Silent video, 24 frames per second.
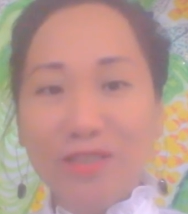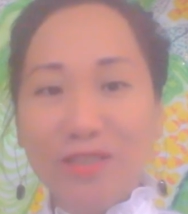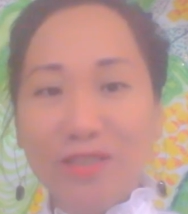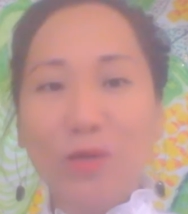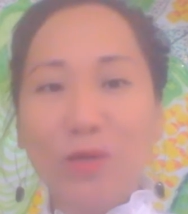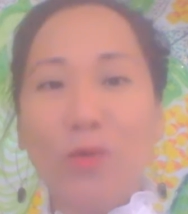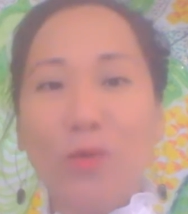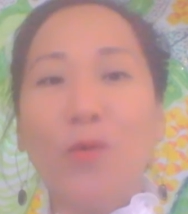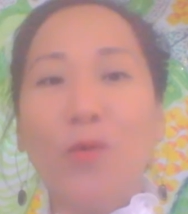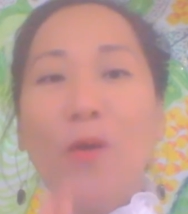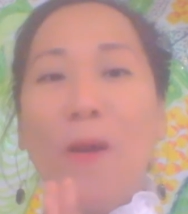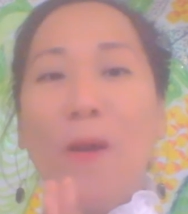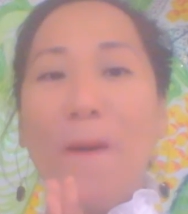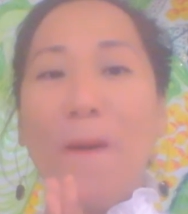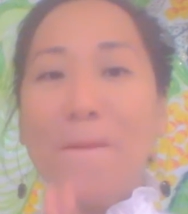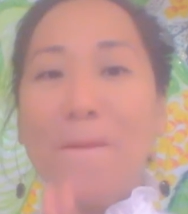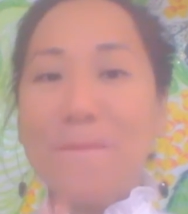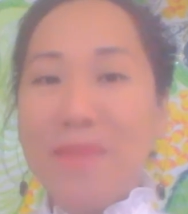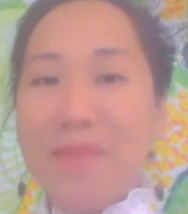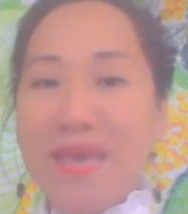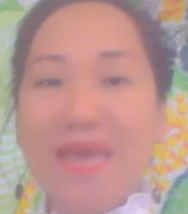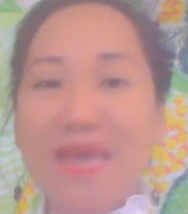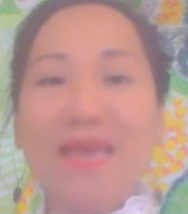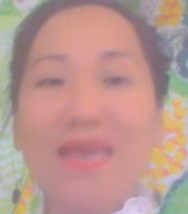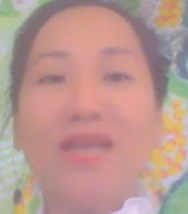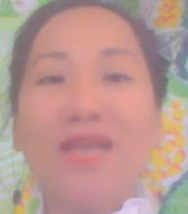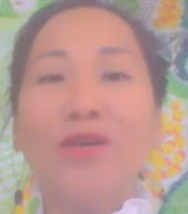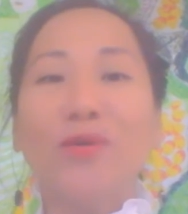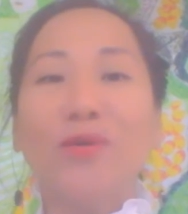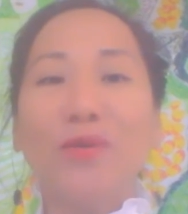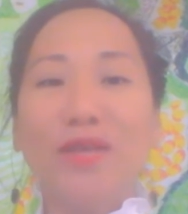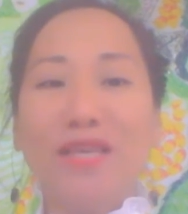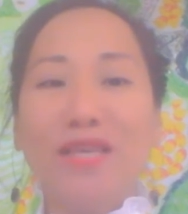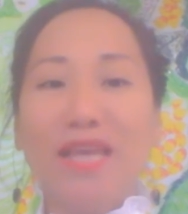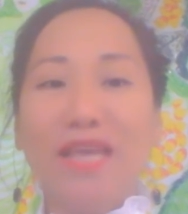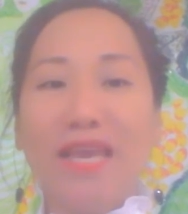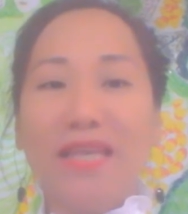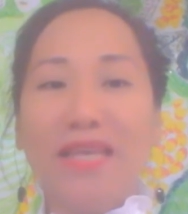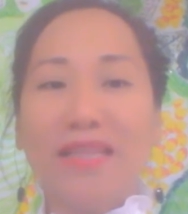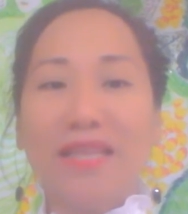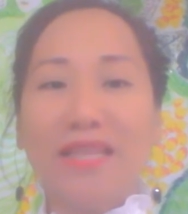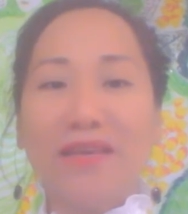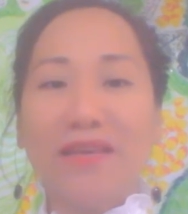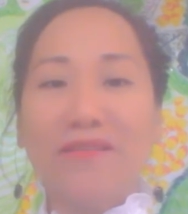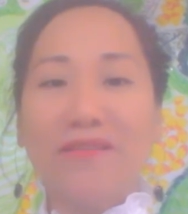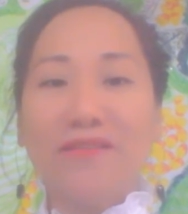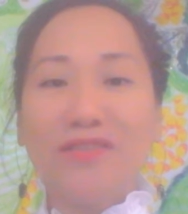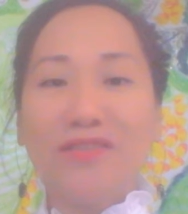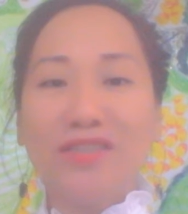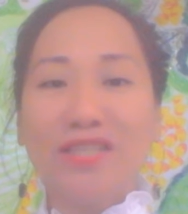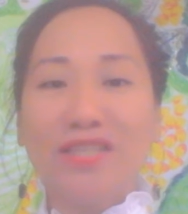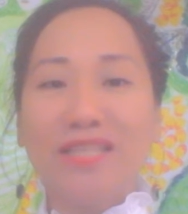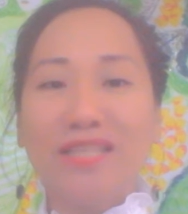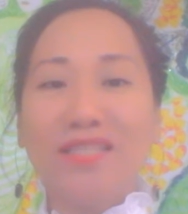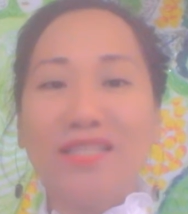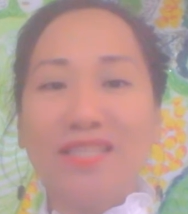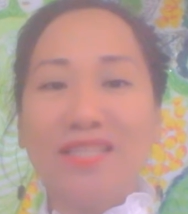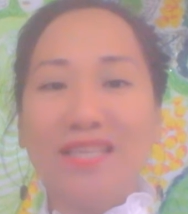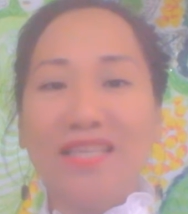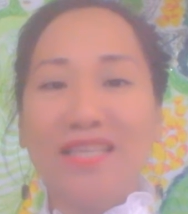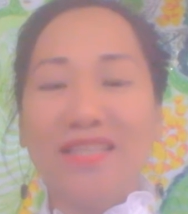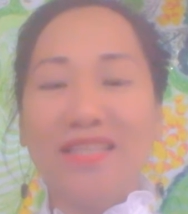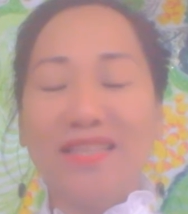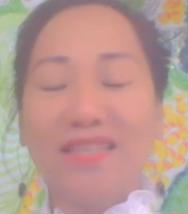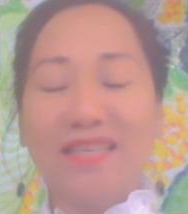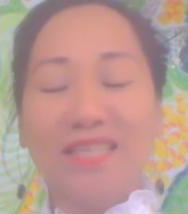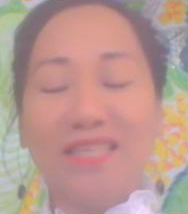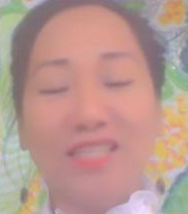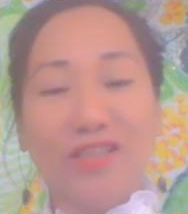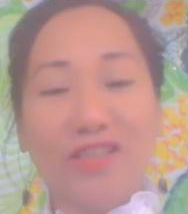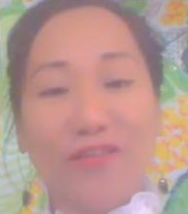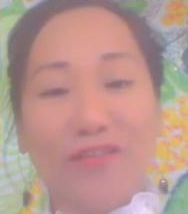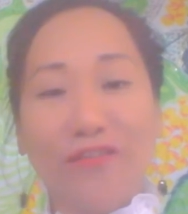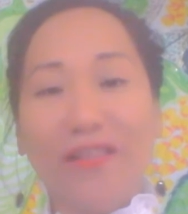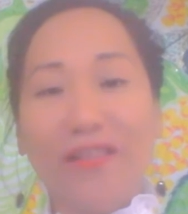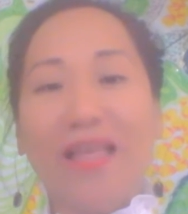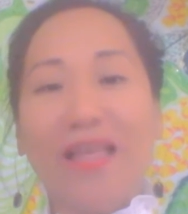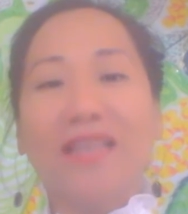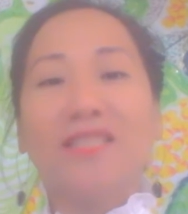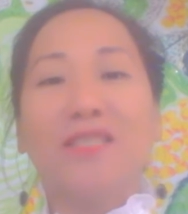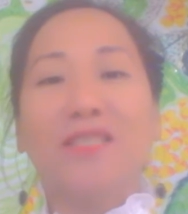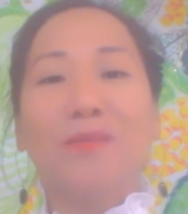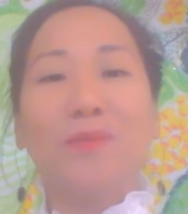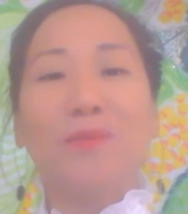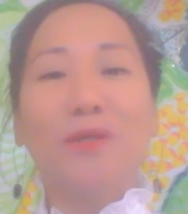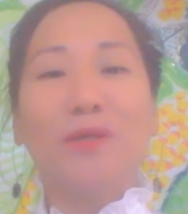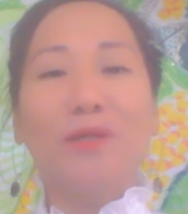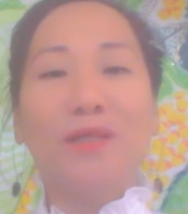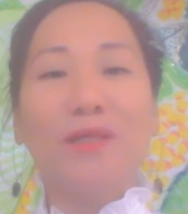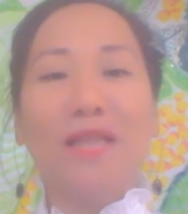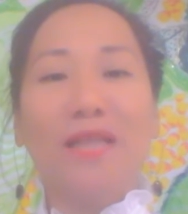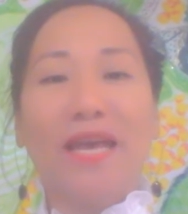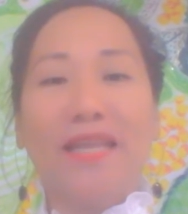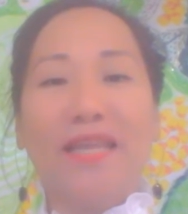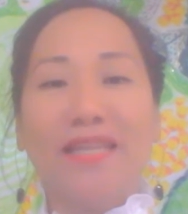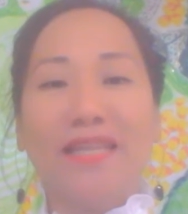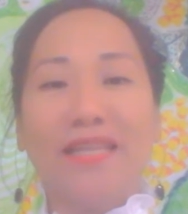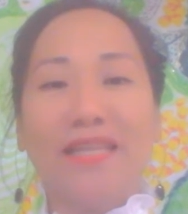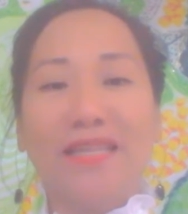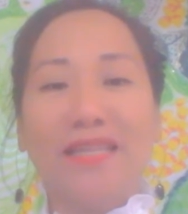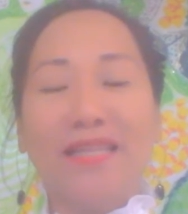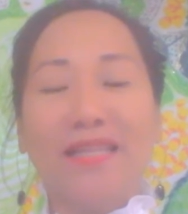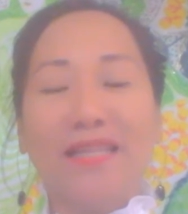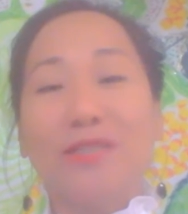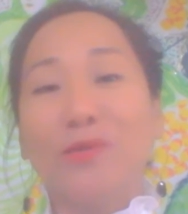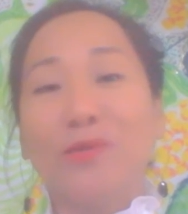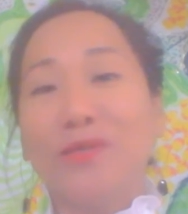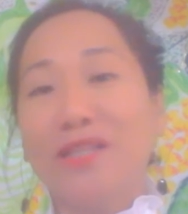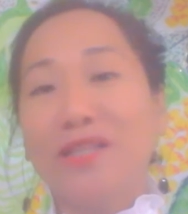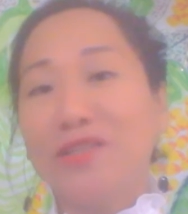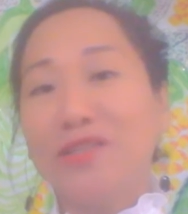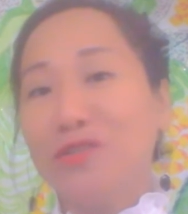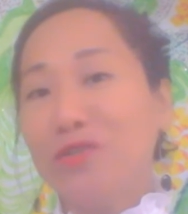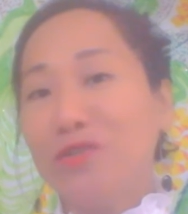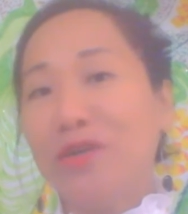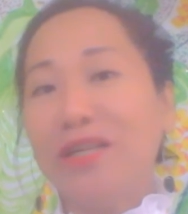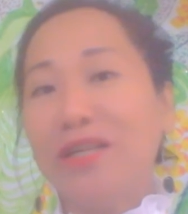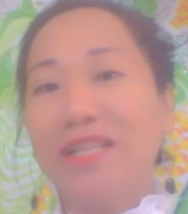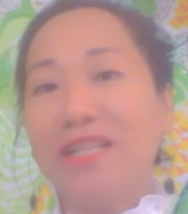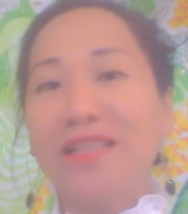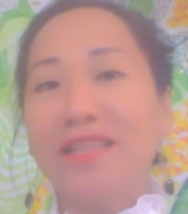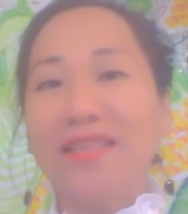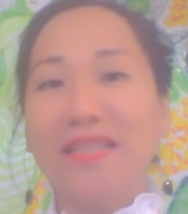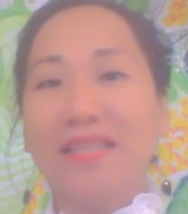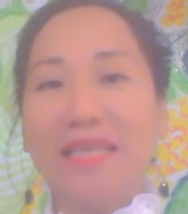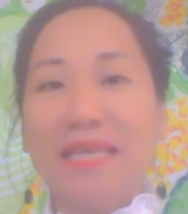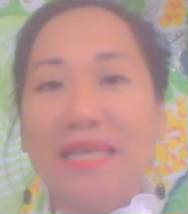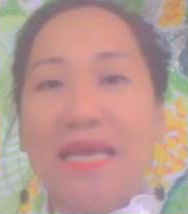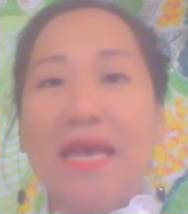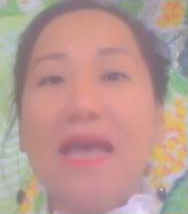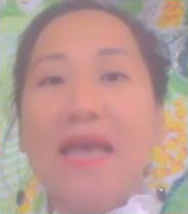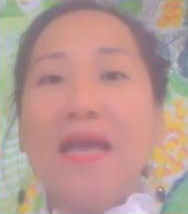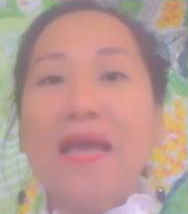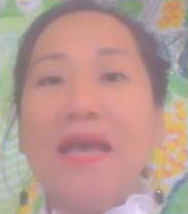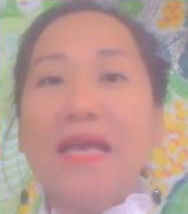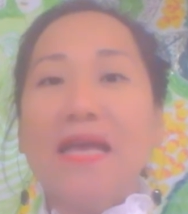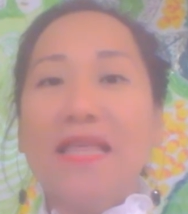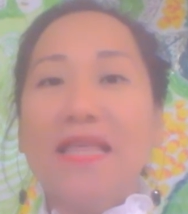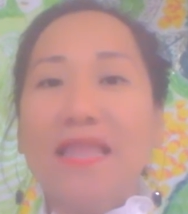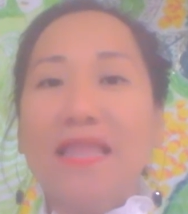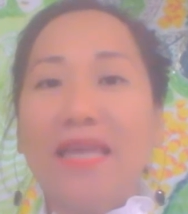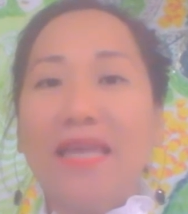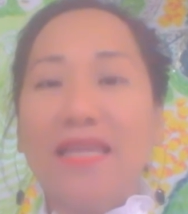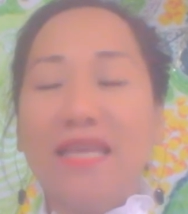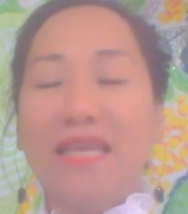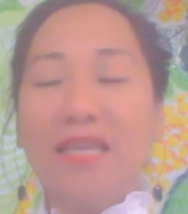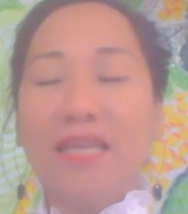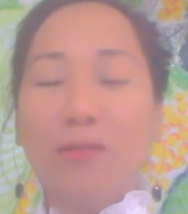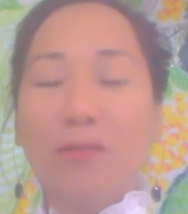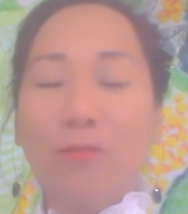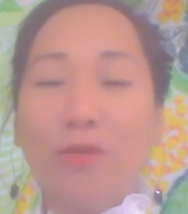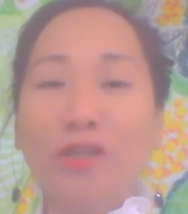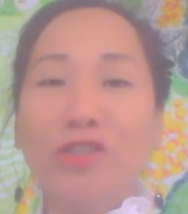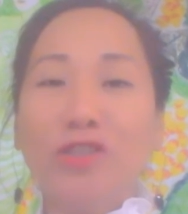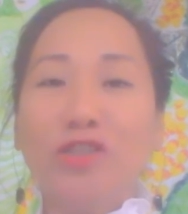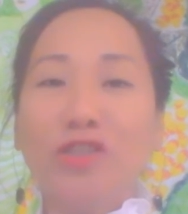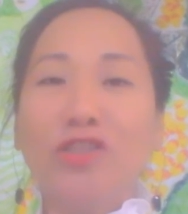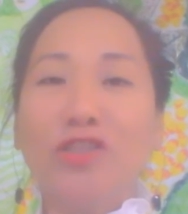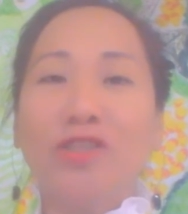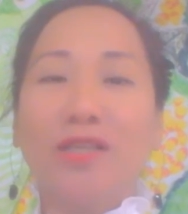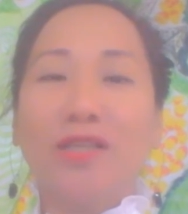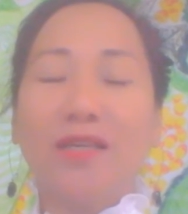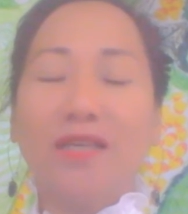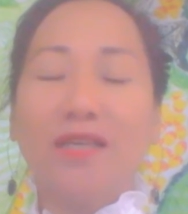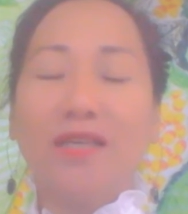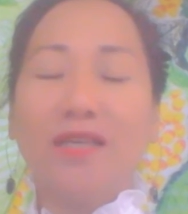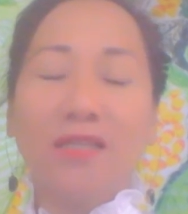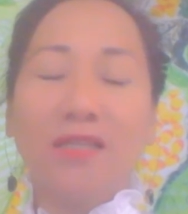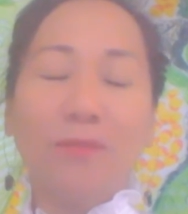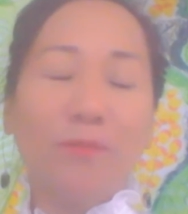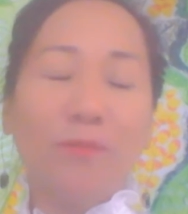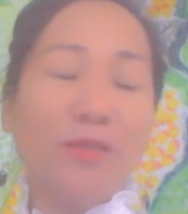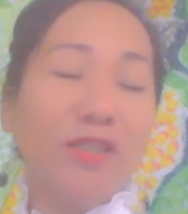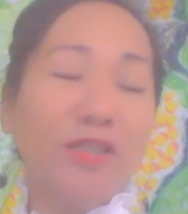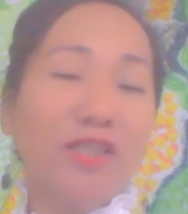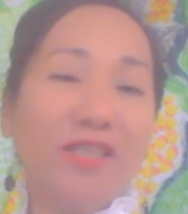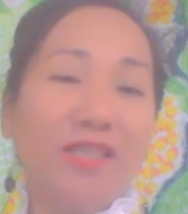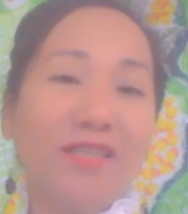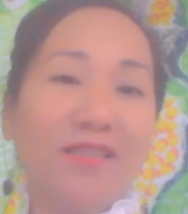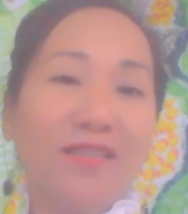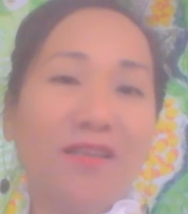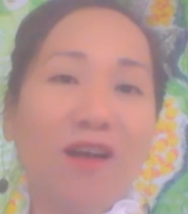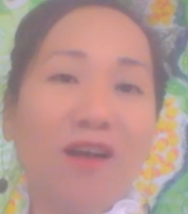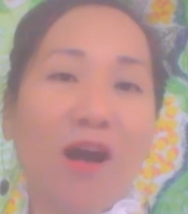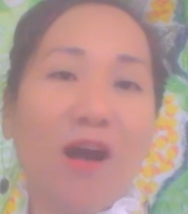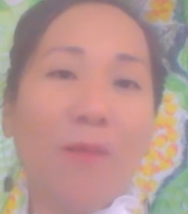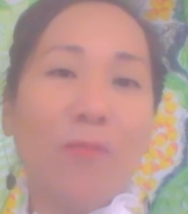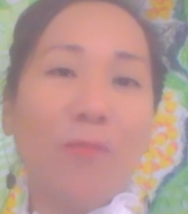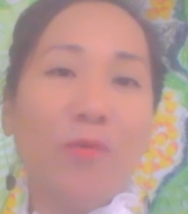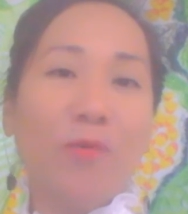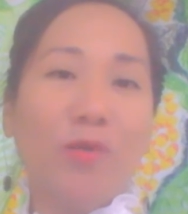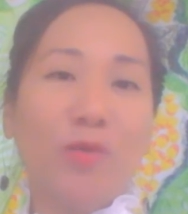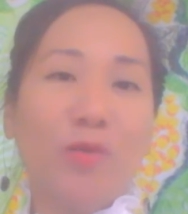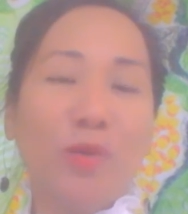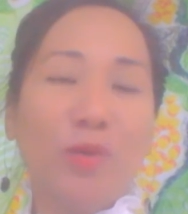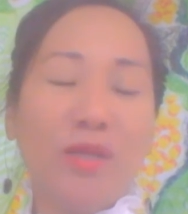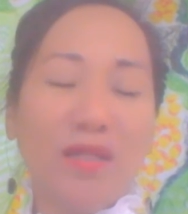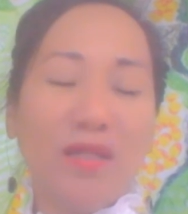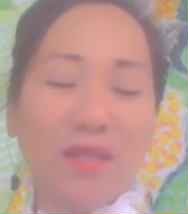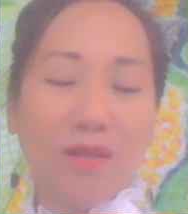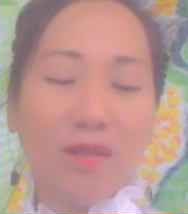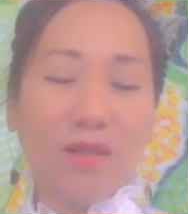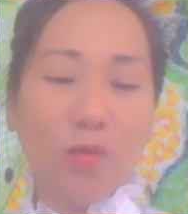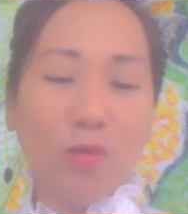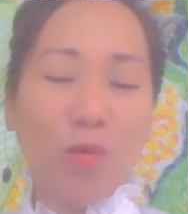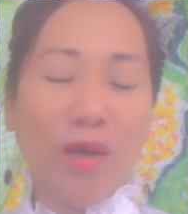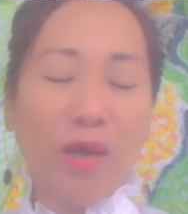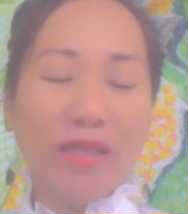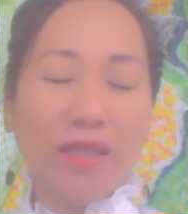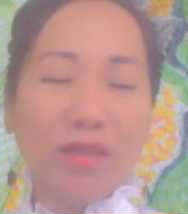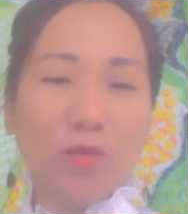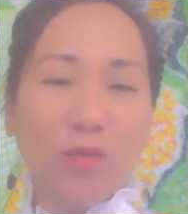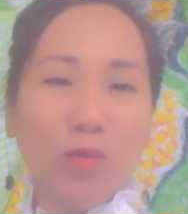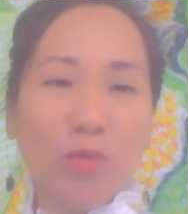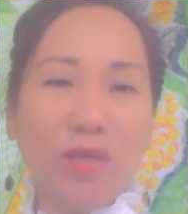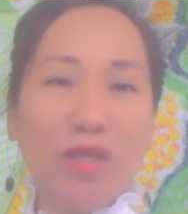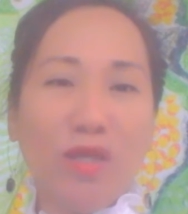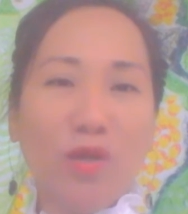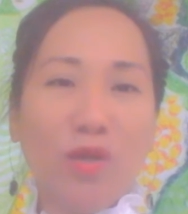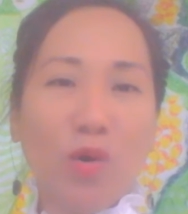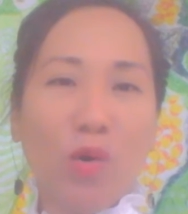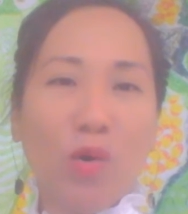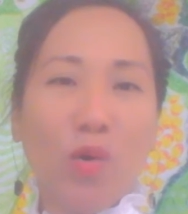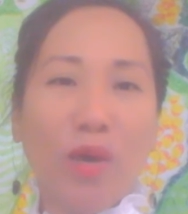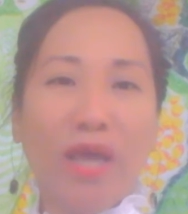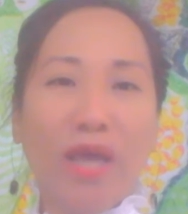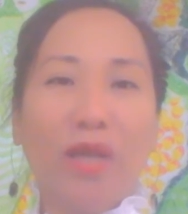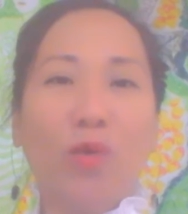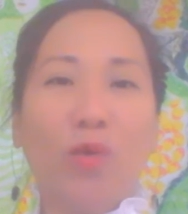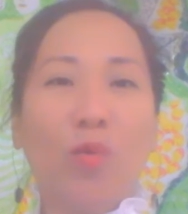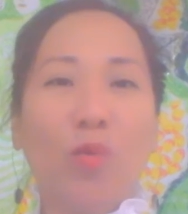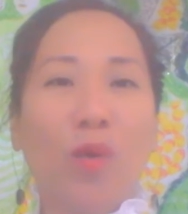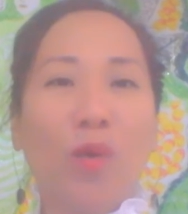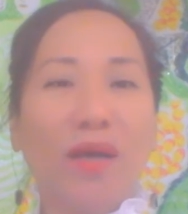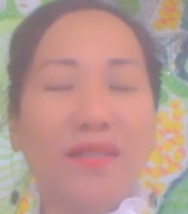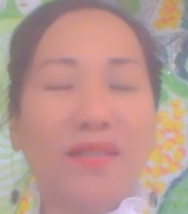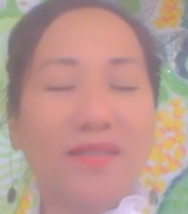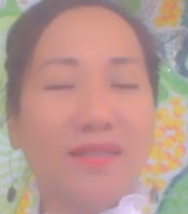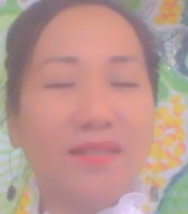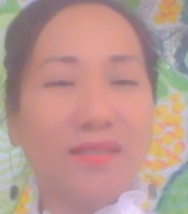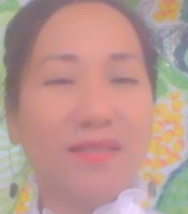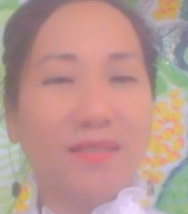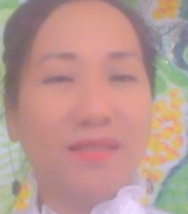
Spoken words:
So being creative, since it is flexible and it deals with uncertainty, then it bridges the gap between what we know and what